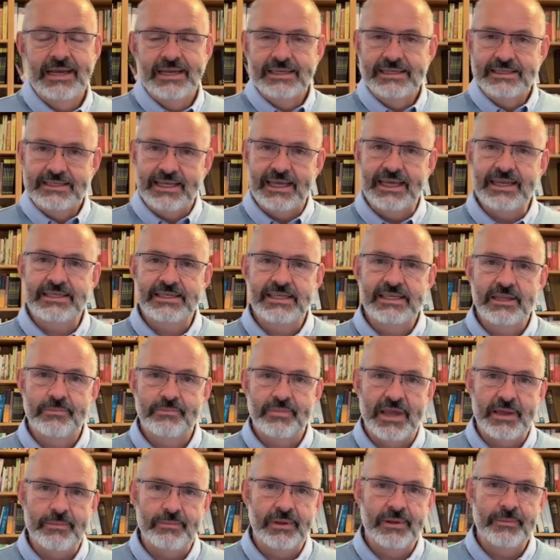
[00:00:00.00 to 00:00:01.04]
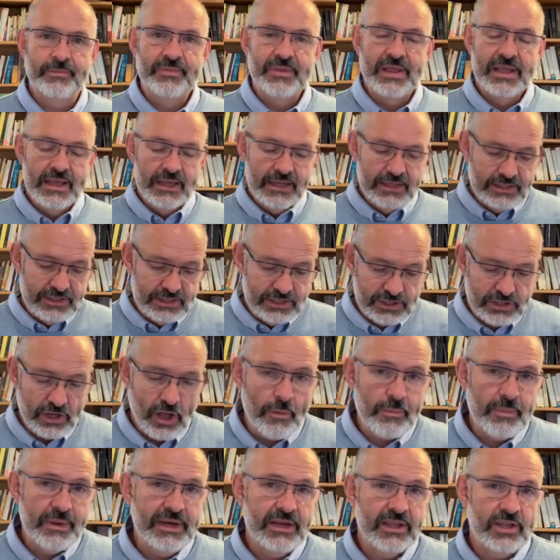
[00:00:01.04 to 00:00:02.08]
teaching the people,
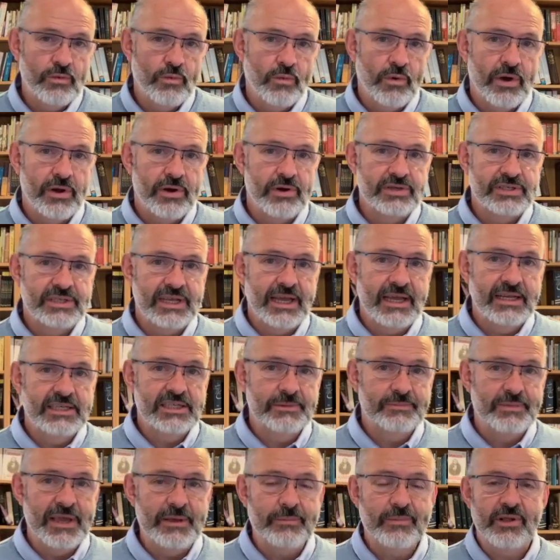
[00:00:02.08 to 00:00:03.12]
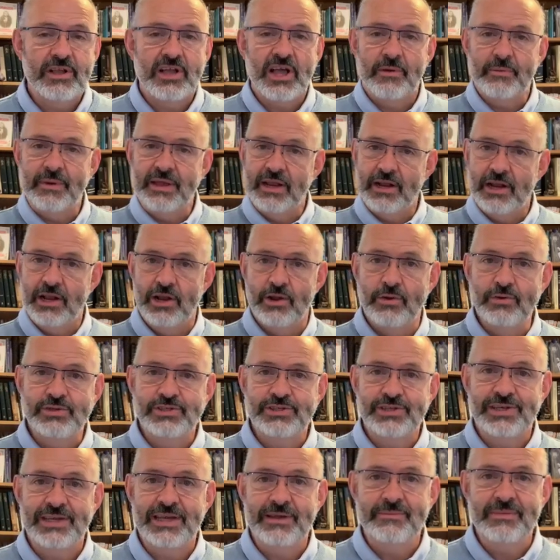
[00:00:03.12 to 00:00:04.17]
stopping at the water's edge, the people coming close
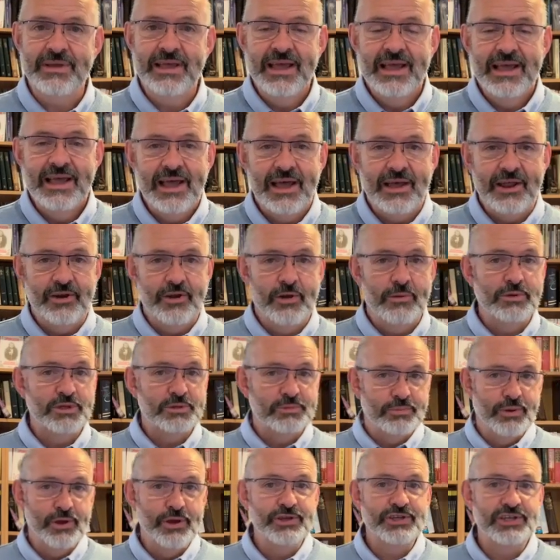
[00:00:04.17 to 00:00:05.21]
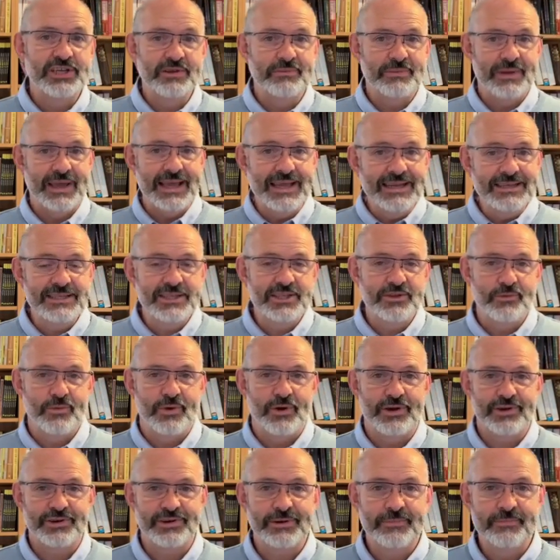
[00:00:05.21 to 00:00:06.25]
to him and almost pushing him into the
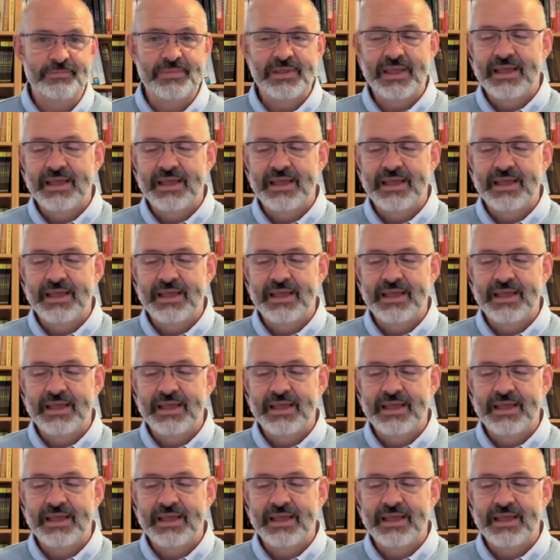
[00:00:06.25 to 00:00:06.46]
water.